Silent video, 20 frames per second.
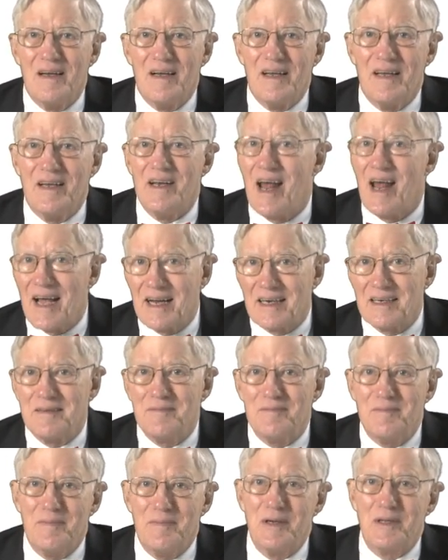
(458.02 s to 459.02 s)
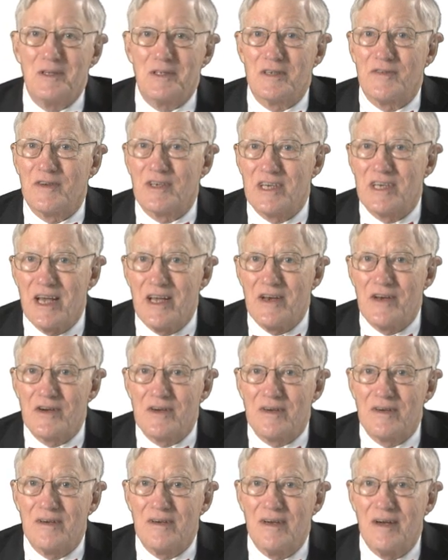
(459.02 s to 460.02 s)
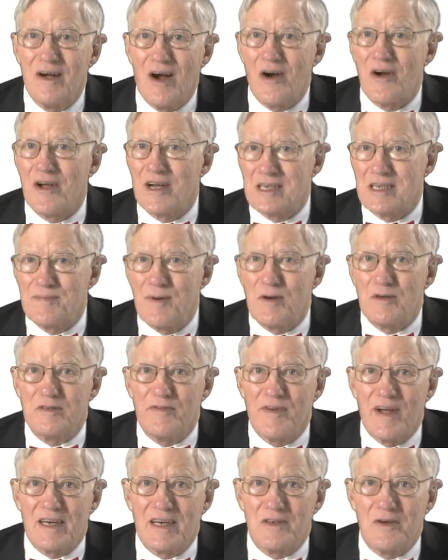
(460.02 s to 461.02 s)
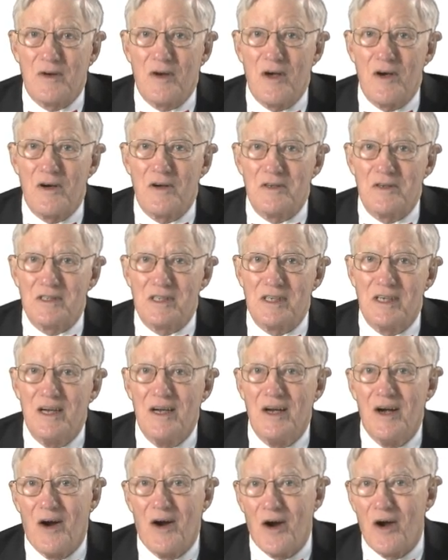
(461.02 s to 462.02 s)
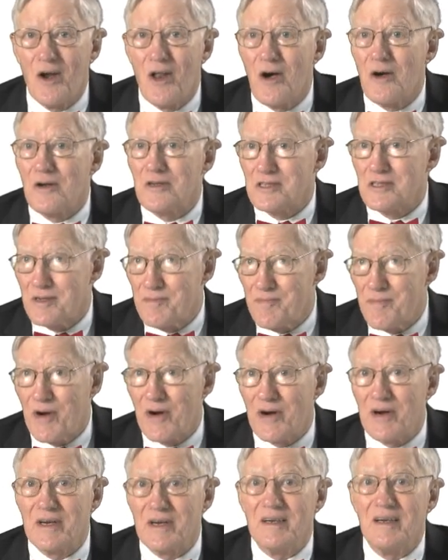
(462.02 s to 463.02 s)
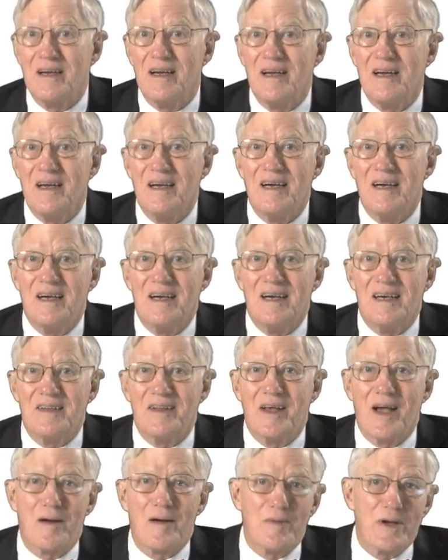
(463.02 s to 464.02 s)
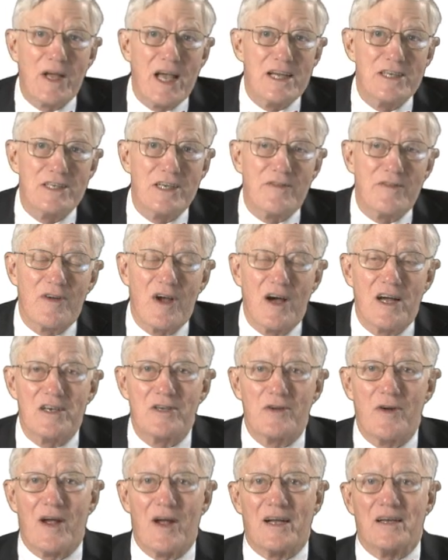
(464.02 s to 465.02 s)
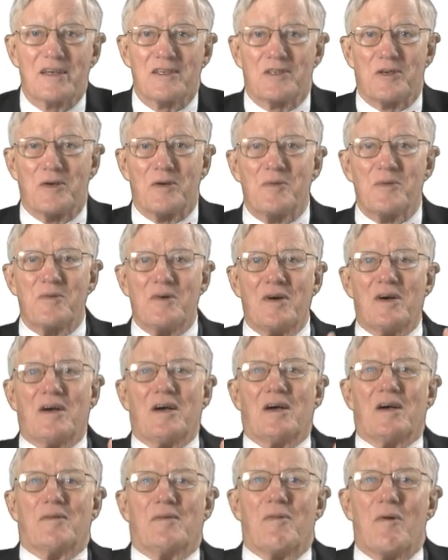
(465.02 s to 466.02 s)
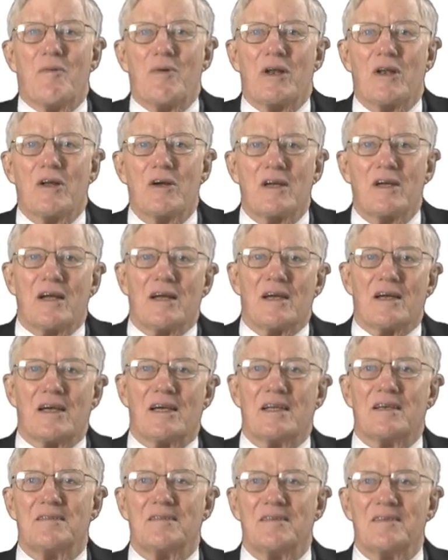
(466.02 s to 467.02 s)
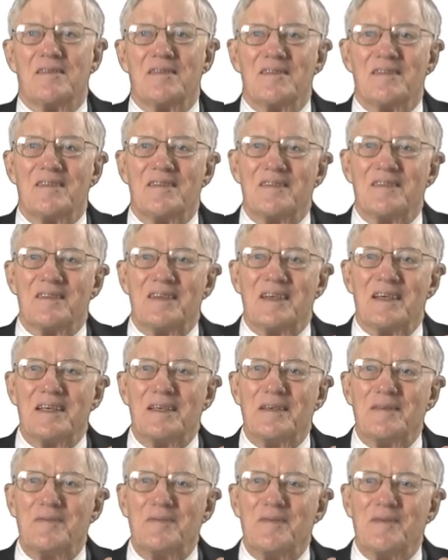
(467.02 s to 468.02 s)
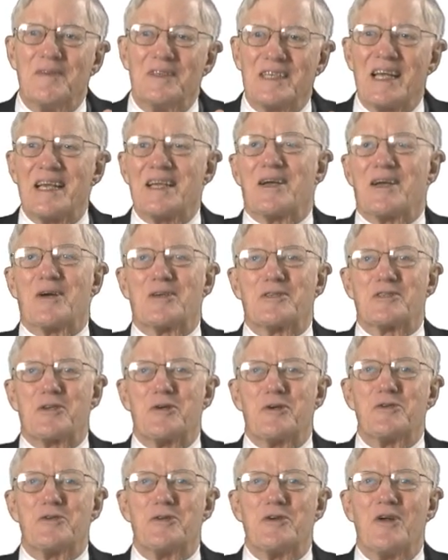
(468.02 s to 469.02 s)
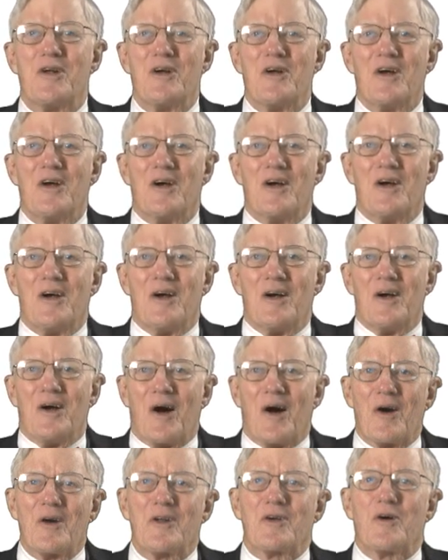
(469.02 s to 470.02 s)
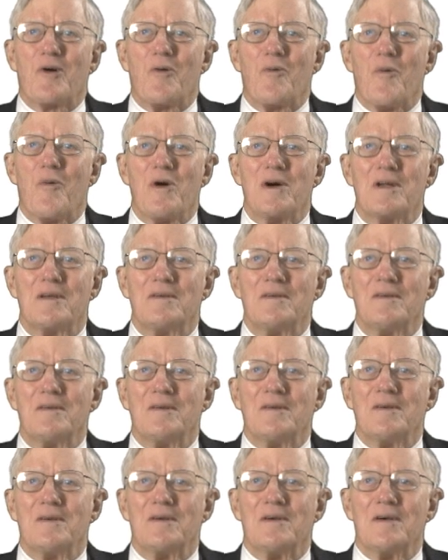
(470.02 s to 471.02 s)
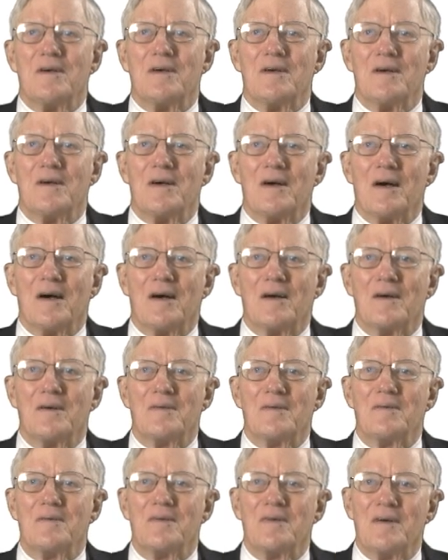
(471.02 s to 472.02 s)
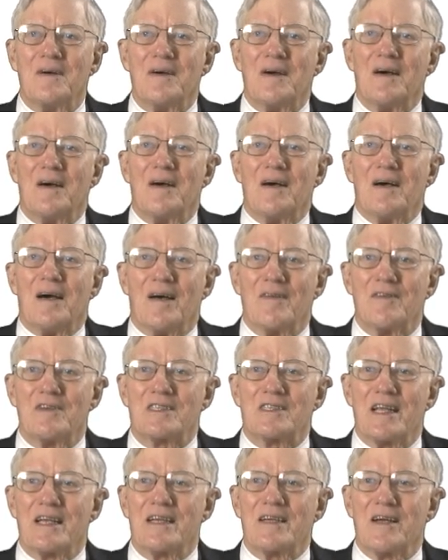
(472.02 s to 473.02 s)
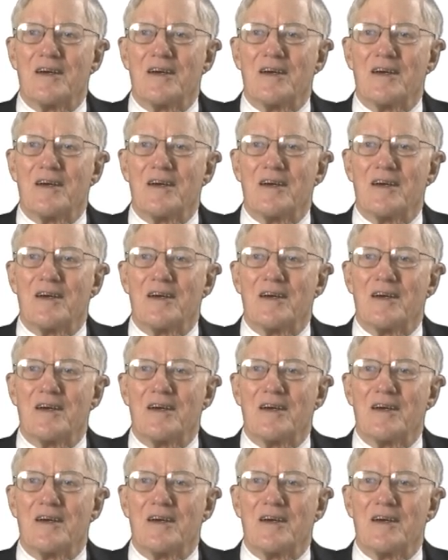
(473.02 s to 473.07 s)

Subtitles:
enact bills of attainder or ex post facto laws or laws impairing the obligation of contract. So when we look at a state constitution, Article 1 of the state